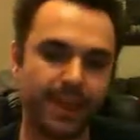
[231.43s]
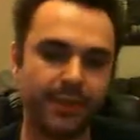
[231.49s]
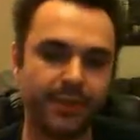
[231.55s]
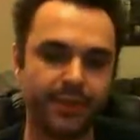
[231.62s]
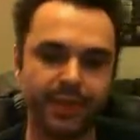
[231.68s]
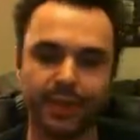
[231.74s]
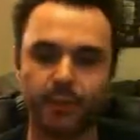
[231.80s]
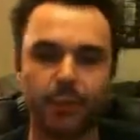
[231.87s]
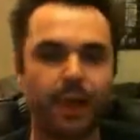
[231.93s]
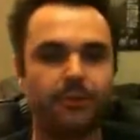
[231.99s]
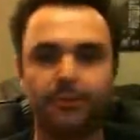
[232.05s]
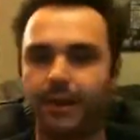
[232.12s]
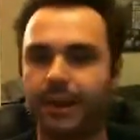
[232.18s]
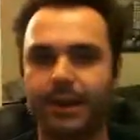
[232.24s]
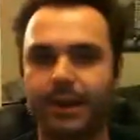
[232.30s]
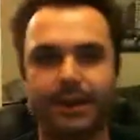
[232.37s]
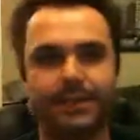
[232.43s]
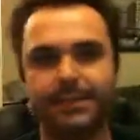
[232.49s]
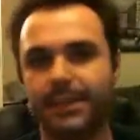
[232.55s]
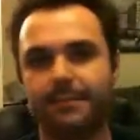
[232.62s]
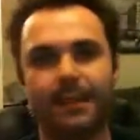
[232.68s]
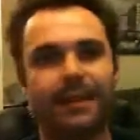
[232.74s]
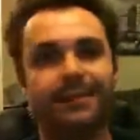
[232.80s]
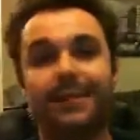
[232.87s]
don't think 1 credit is
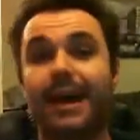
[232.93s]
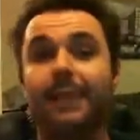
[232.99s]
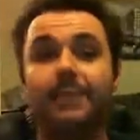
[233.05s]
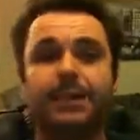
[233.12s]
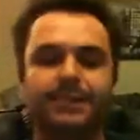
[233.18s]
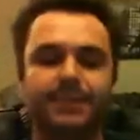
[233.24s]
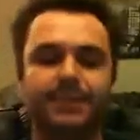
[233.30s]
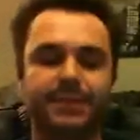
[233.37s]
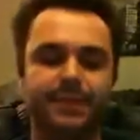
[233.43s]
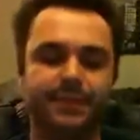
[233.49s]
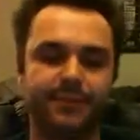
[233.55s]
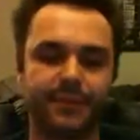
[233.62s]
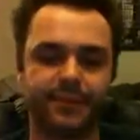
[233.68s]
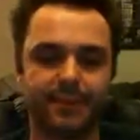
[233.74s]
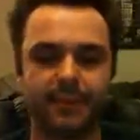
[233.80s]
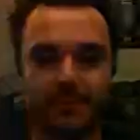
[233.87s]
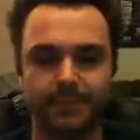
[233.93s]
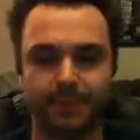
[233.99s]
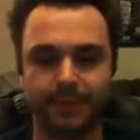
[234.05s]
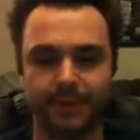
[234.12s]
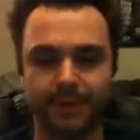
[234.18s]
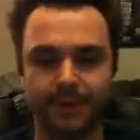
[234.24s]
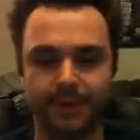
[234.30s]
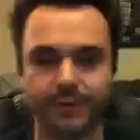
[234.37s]
going to make that much of a difference
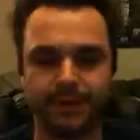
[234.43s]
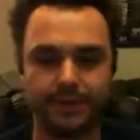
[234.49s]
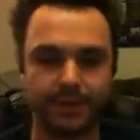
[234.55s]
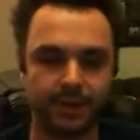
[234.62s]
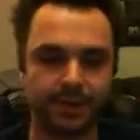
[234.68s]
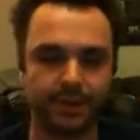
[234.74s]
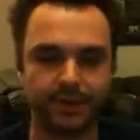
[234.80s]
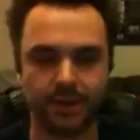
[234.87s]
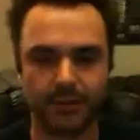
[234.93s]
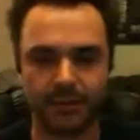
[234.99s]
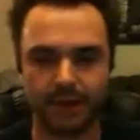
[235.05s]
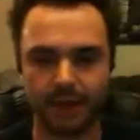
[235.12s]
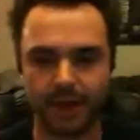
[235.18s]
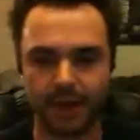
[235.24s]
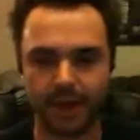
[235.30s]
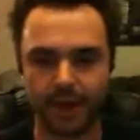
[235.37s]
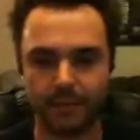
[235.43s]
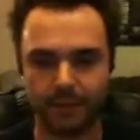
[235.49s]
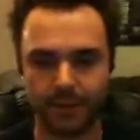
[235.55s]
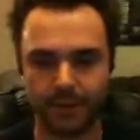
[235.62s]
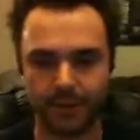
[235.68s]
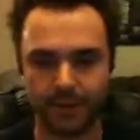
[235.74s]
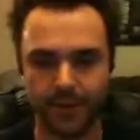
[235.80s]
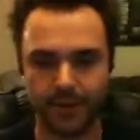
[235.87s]
ultimately though. So it's not worth harping
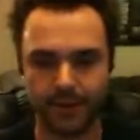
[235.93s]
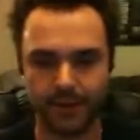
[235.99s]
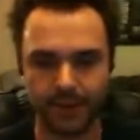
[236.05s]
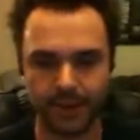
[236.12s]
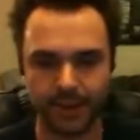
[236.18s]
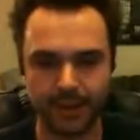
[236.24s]
on about.